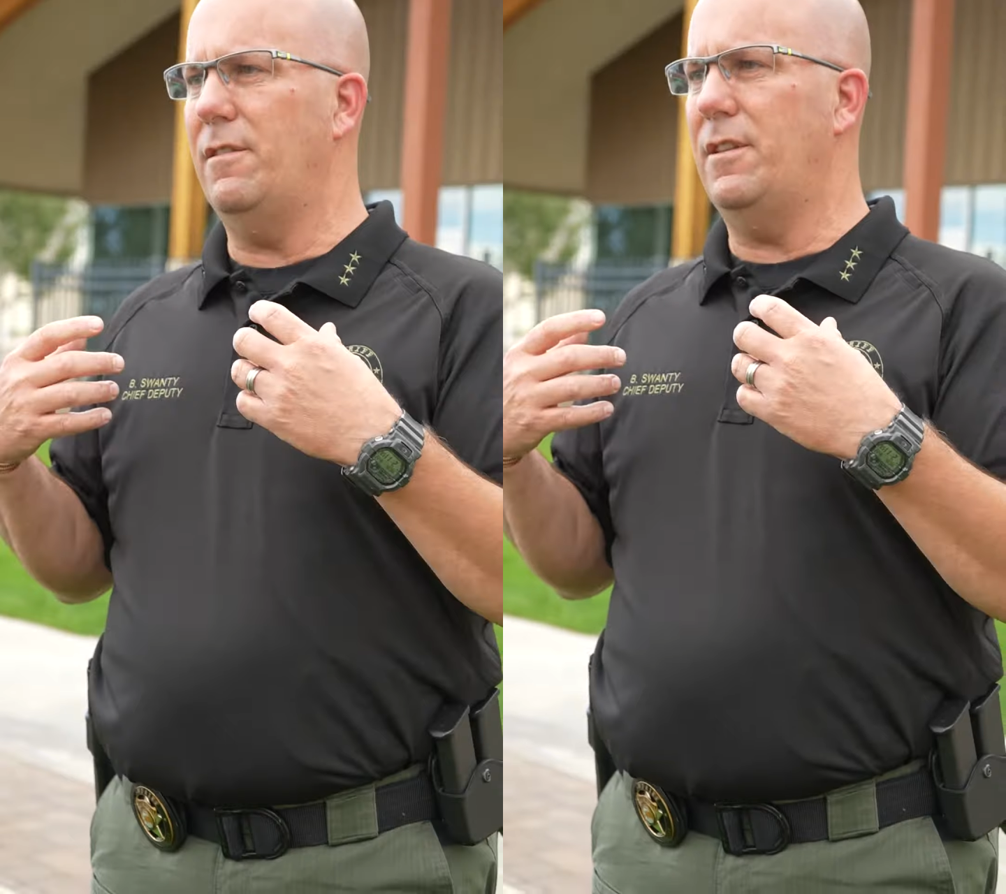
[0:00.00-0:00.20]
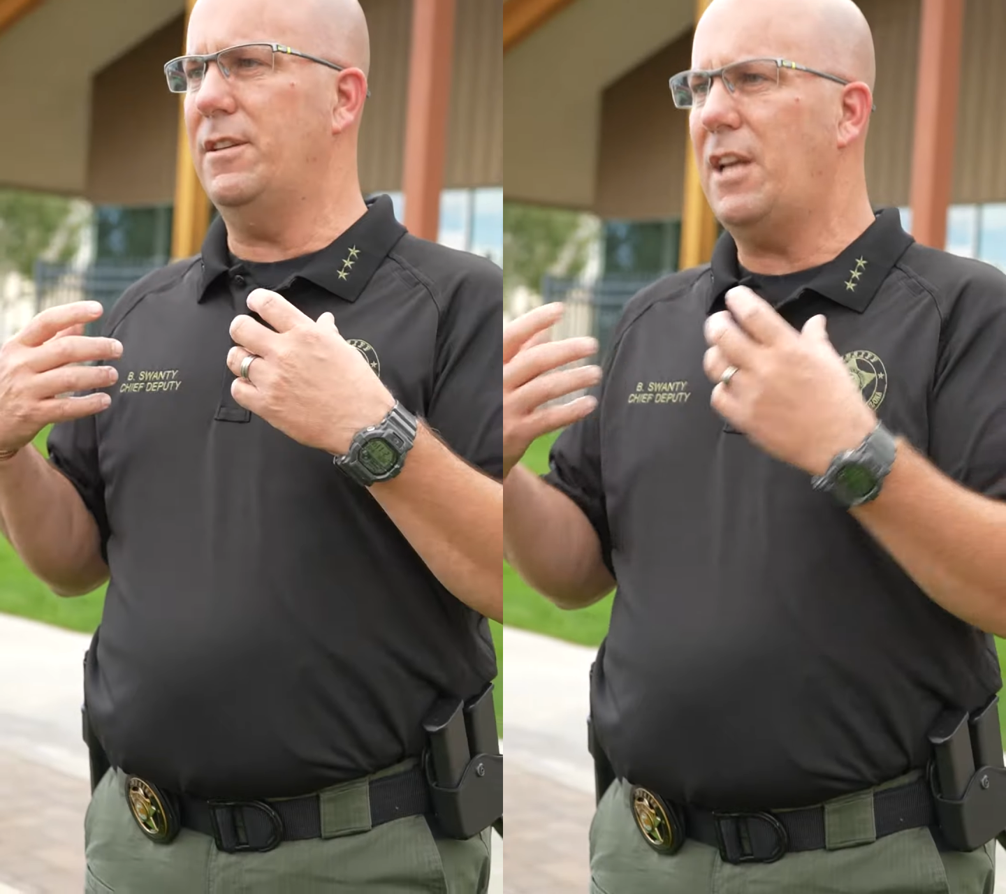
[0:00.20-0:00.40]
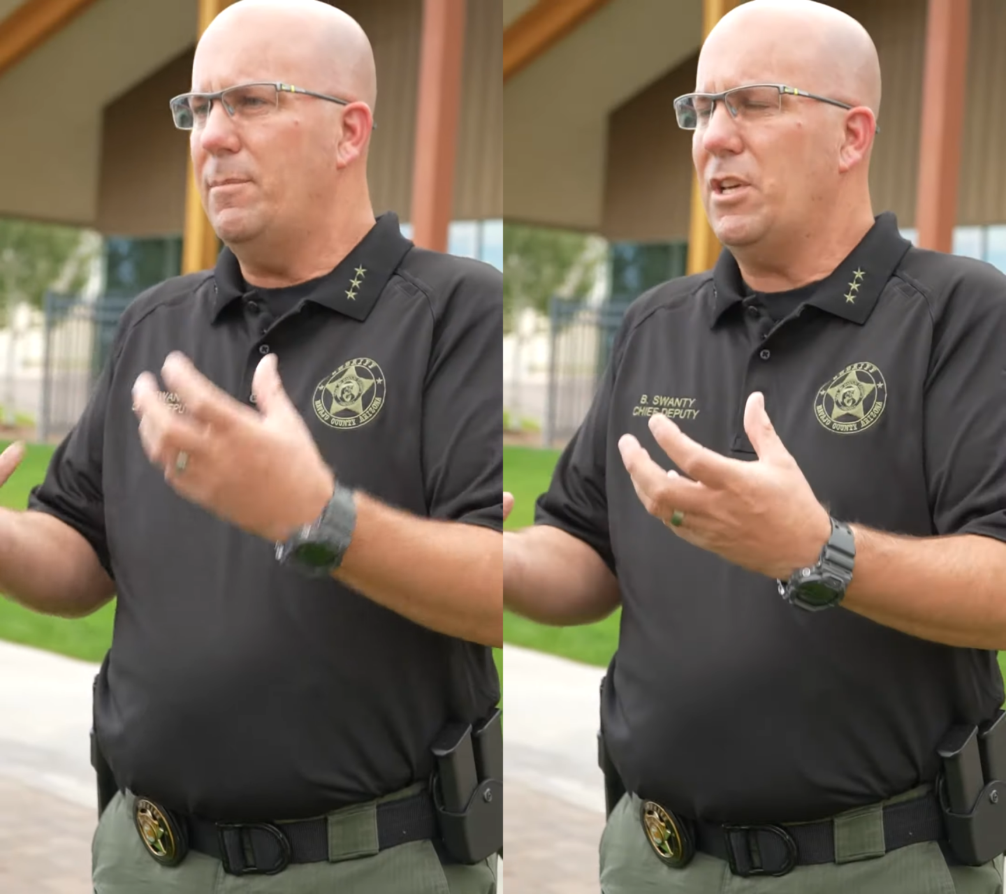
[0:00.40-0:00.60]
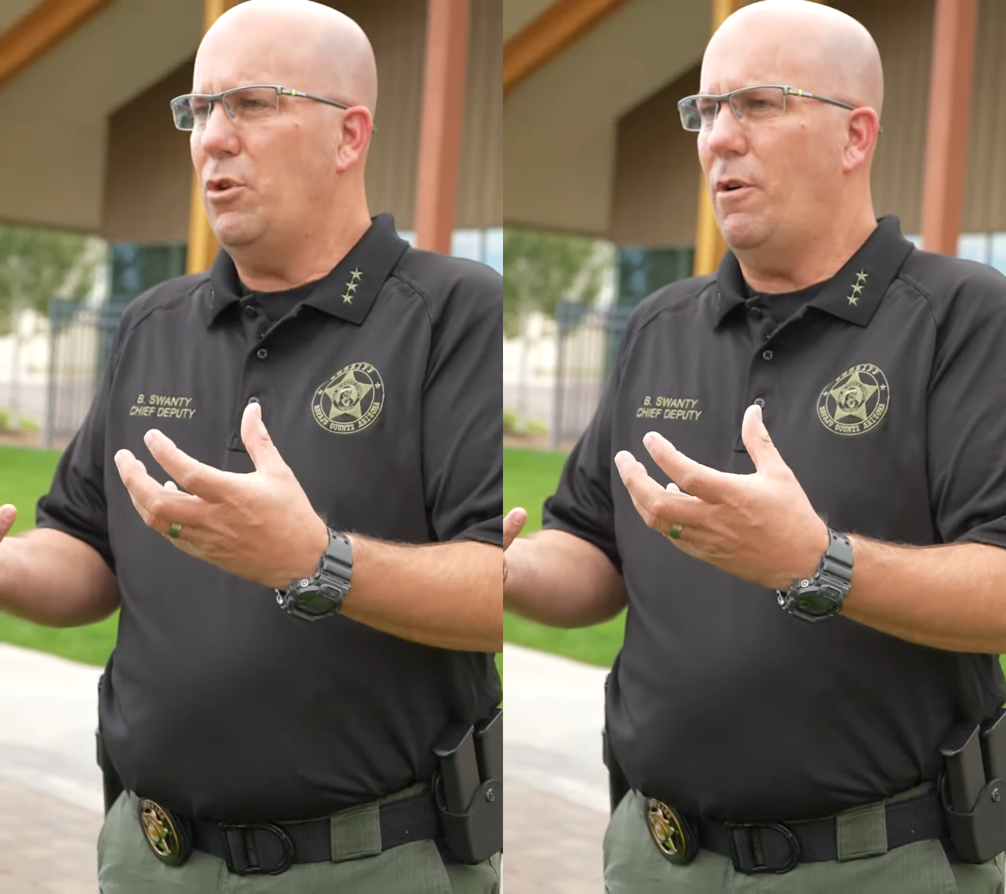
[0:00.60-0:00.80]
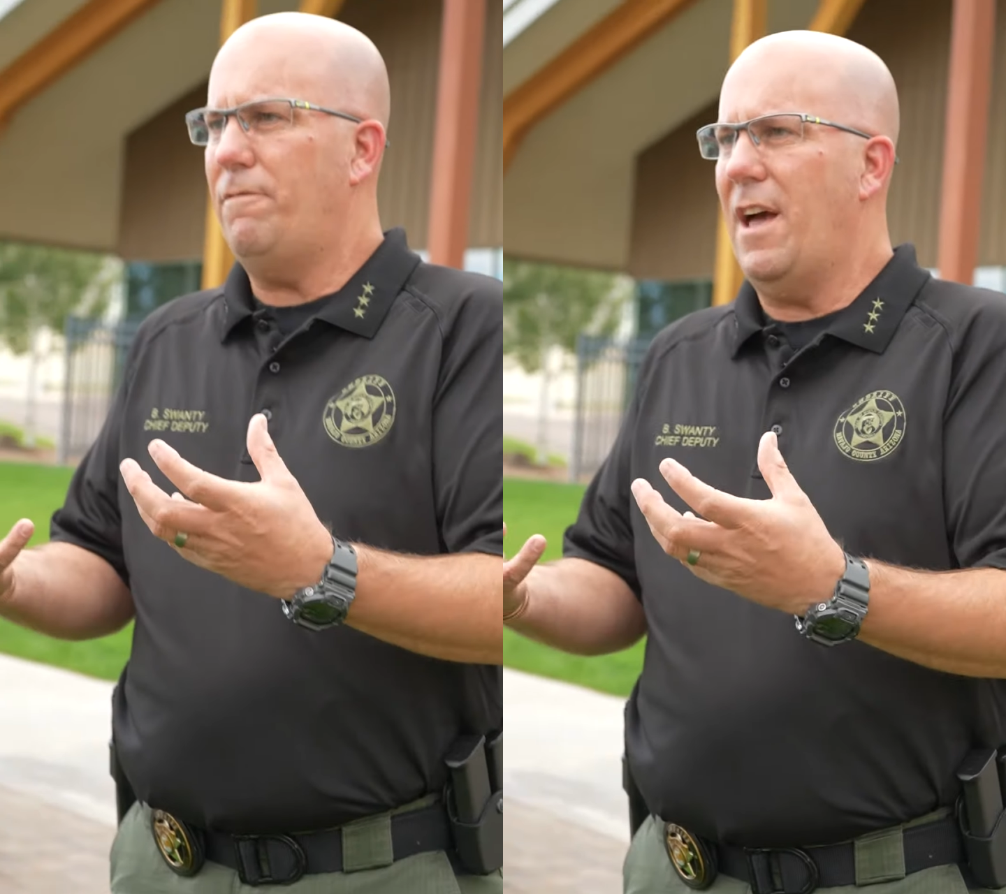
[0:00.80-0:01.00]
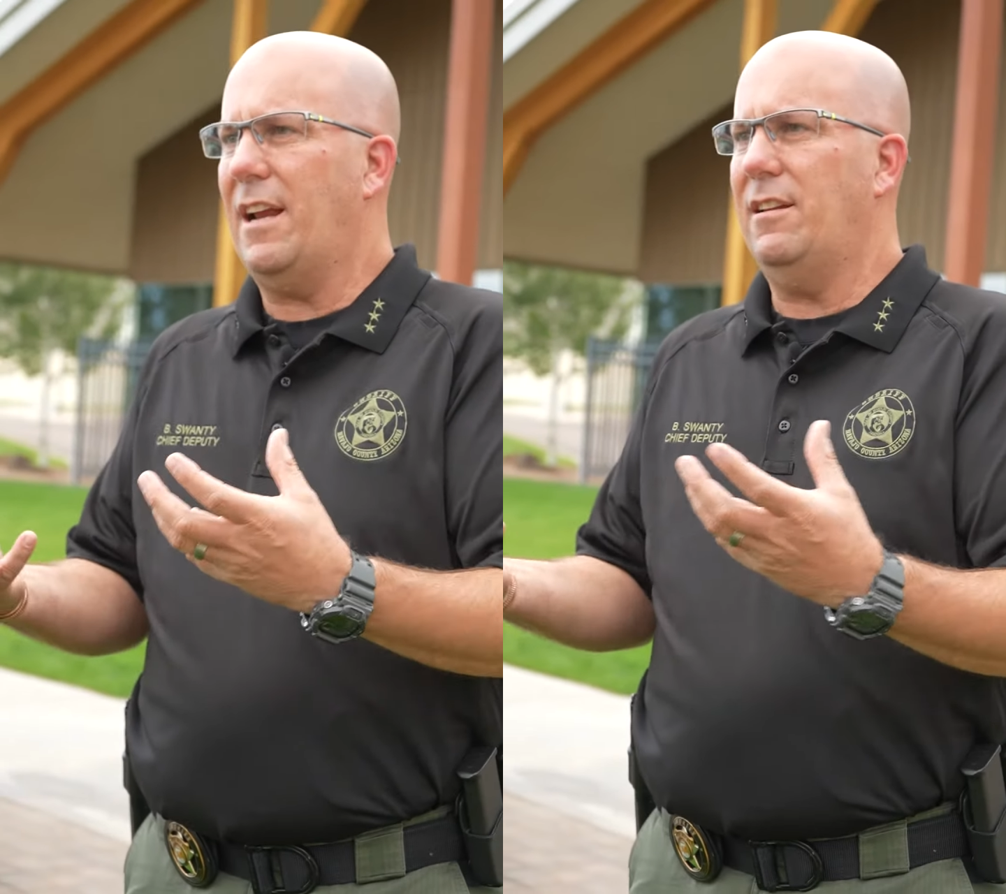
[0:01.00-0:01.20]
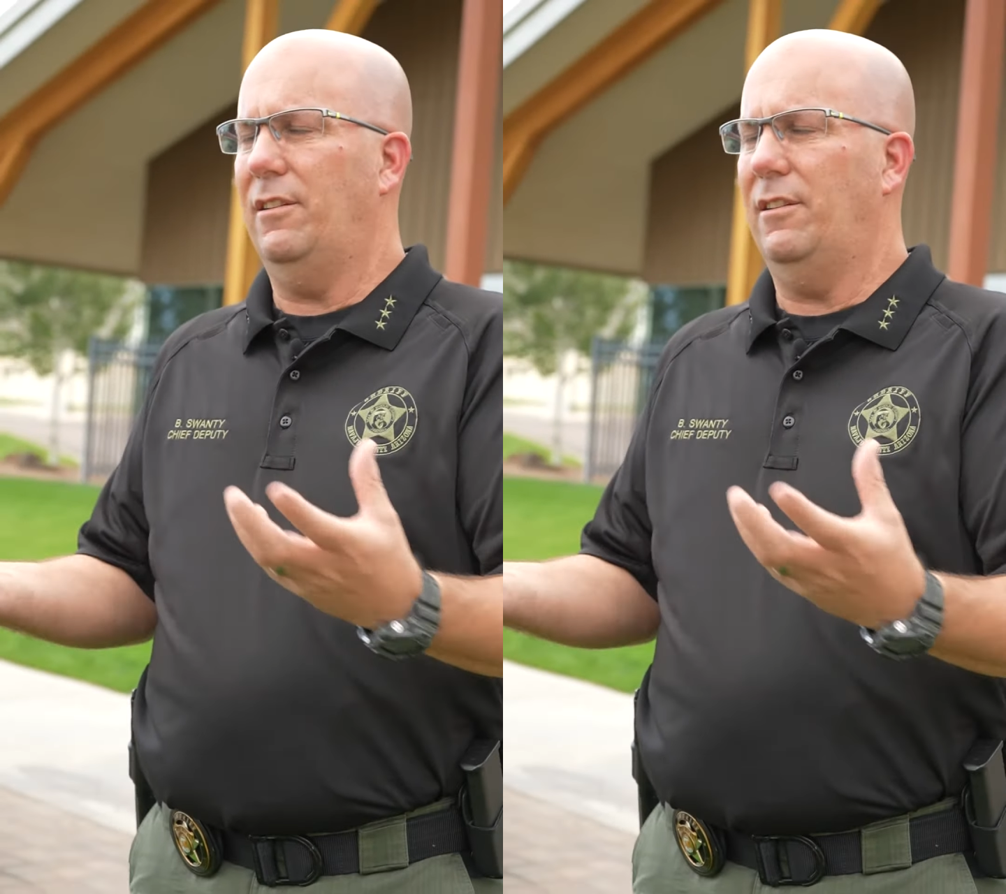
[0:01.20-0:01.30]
This comes into effect